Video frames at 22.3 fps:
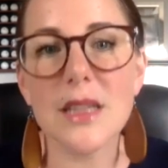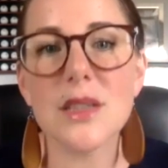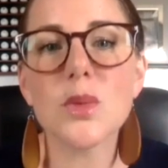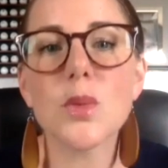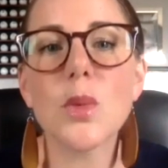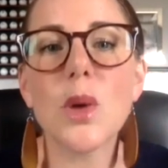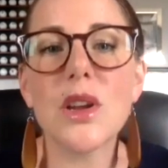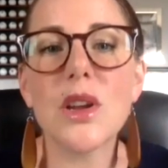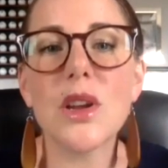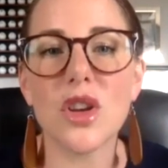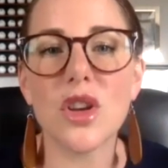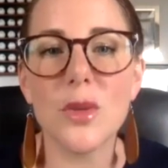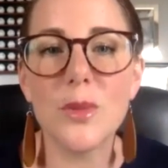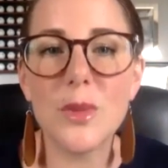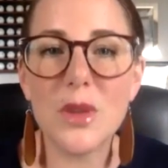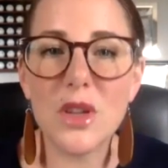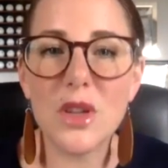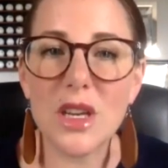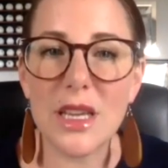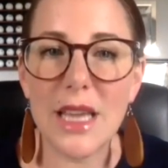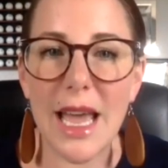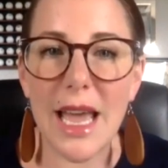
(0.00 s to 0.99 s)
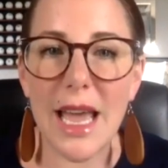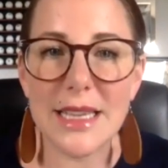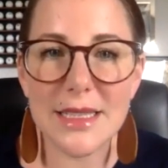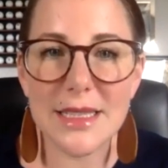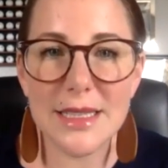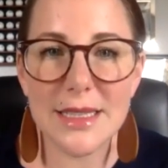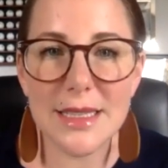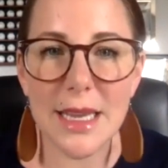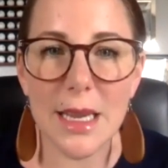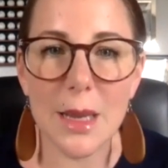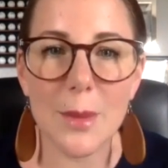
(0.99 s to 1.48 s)
what your community has
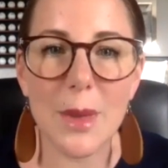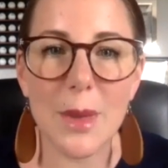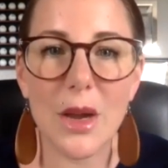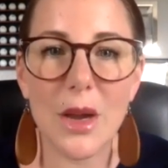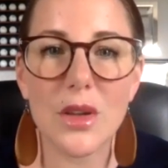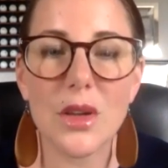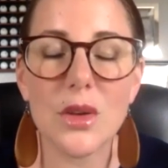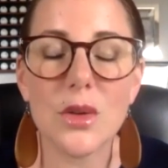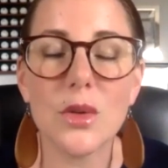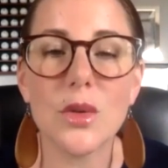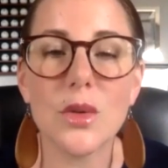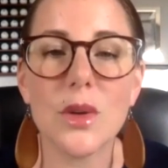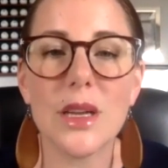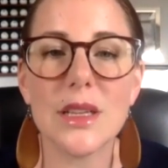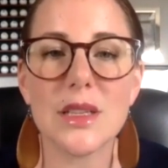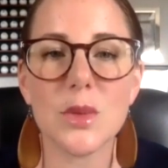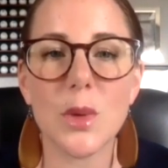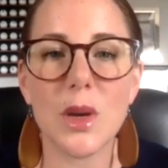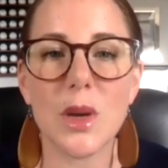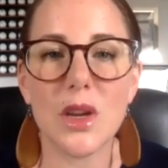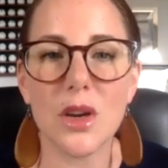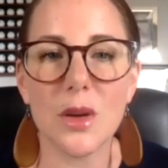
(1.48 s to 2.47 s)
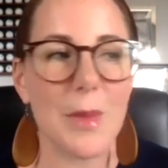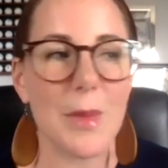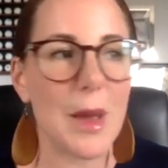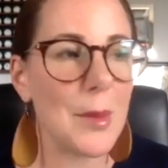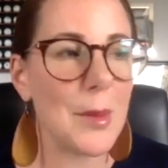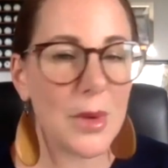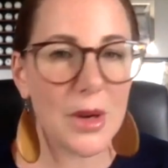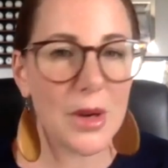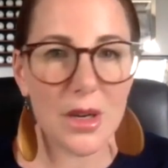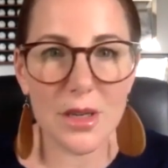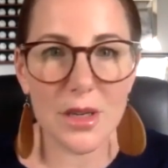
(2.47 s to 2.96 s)
to say about you. It's what your
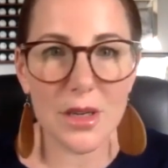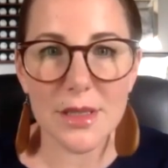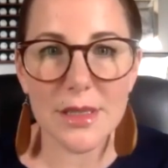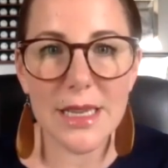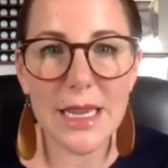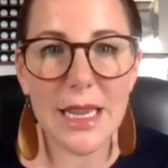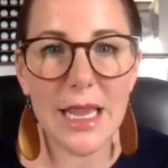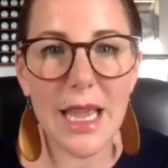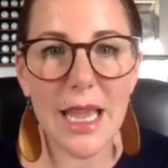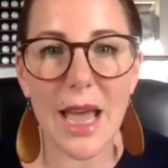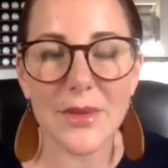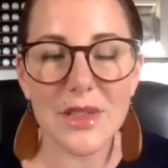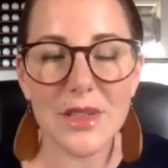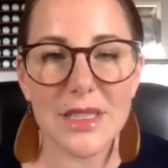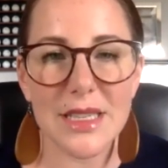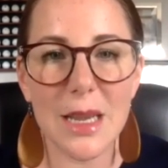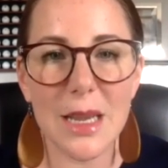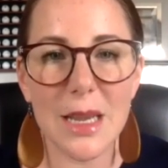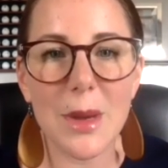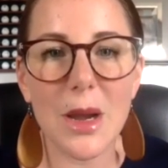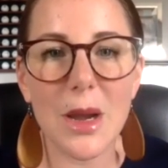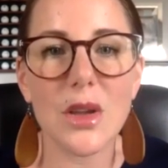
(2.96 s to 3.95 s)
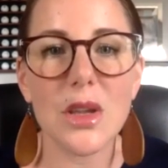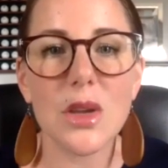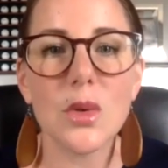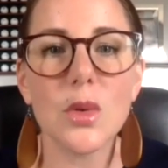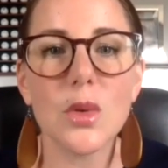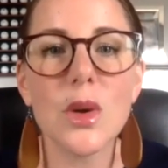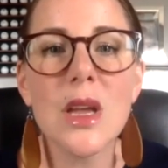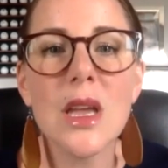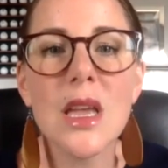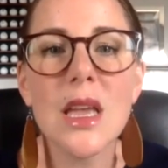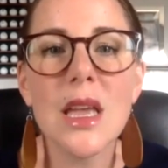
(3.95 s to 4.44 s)
members have to say about
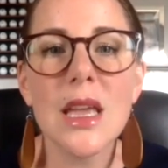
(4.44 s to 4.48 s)
you.